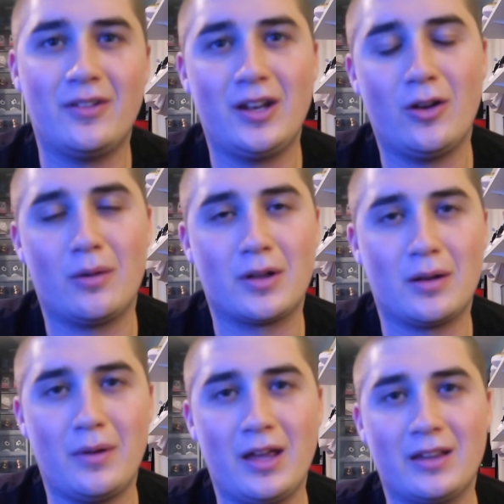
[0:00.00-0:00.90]
video I'm
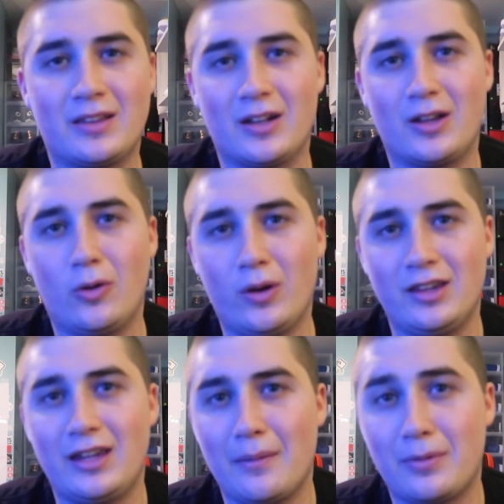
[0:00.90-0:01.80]
gonna make is gonna go
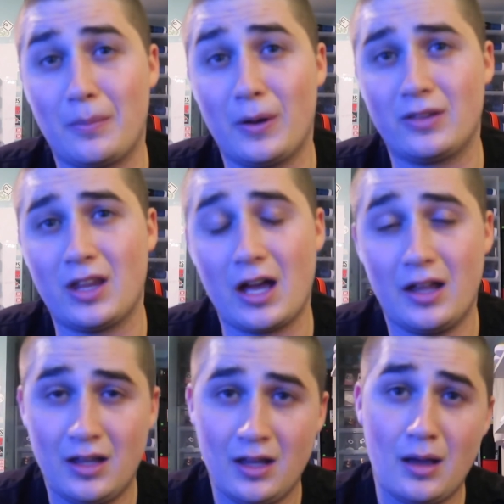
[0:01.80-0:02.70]
in depth about that.